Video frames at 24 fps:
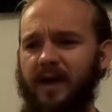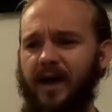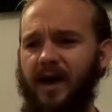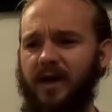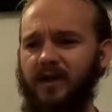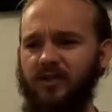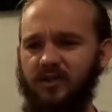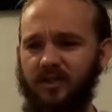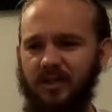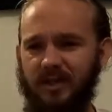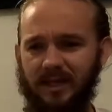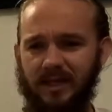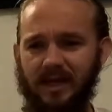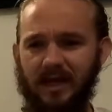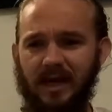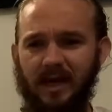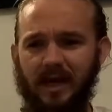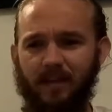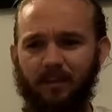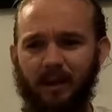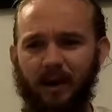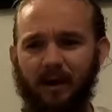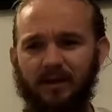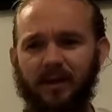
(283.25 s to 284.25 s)
actually.
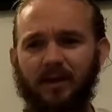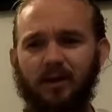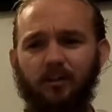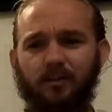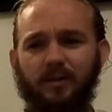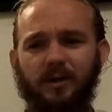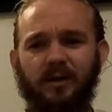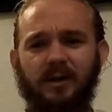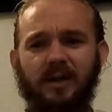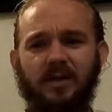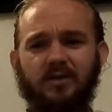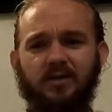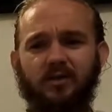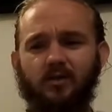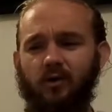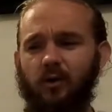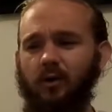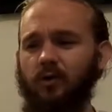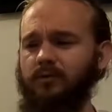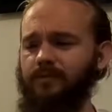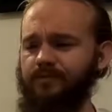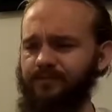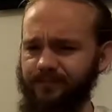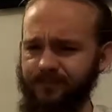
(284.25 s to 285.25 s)
But a little bit later
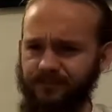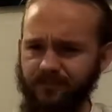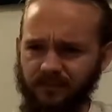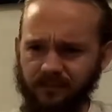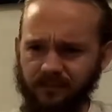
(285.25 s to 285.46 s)
on,